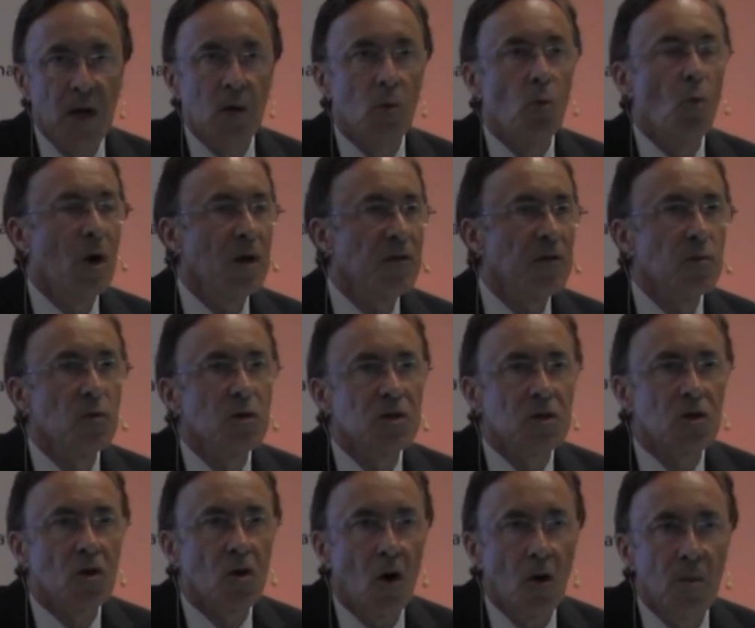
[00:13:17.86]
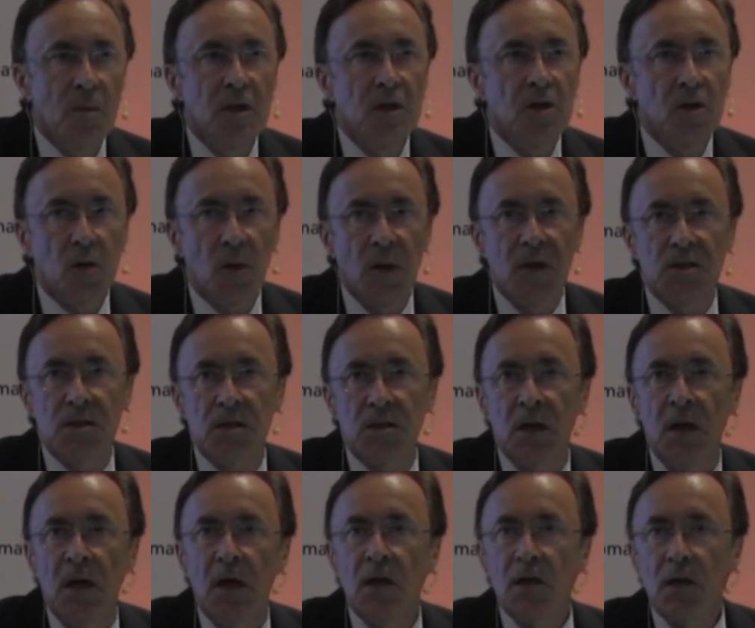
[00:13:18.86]
one of the most commonly requested
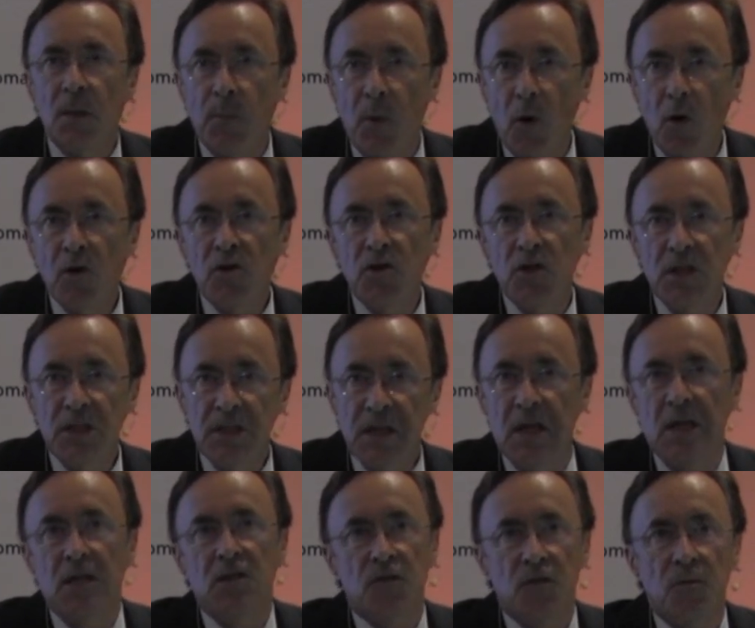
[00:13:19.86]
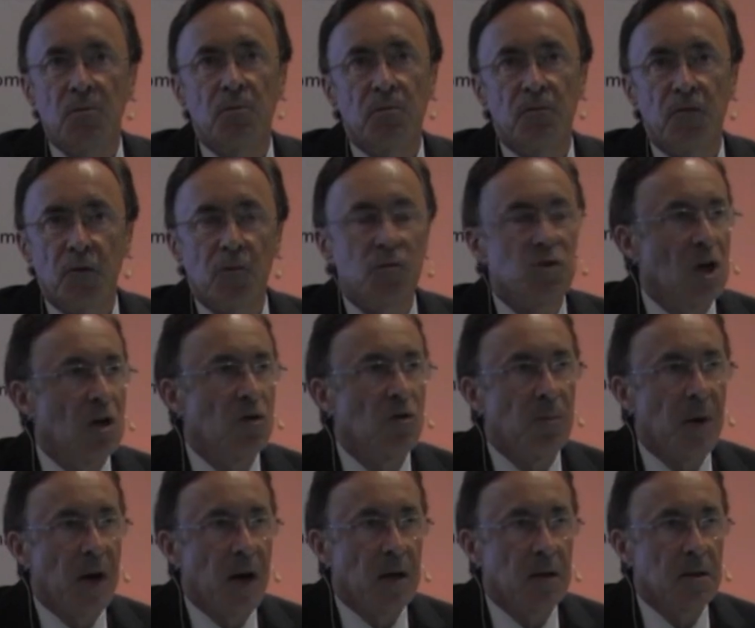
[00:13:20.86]
laboratory tests from general
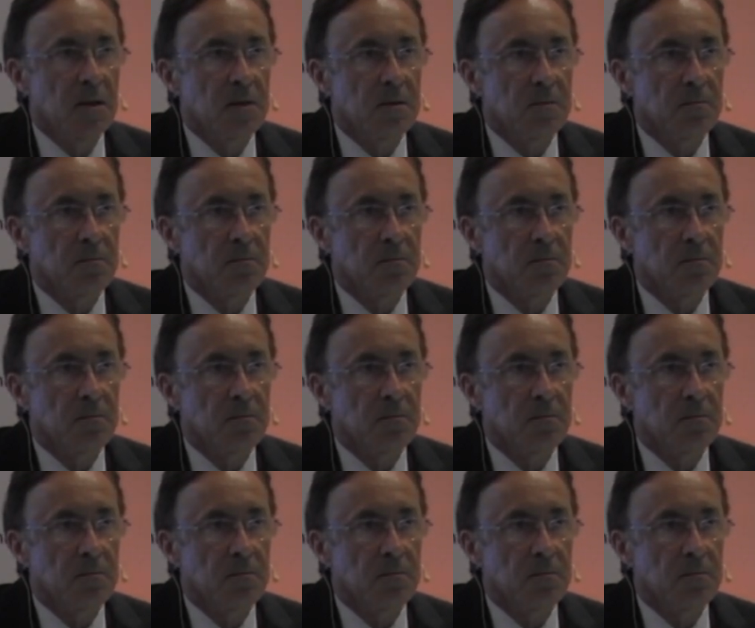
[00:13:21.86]
practice.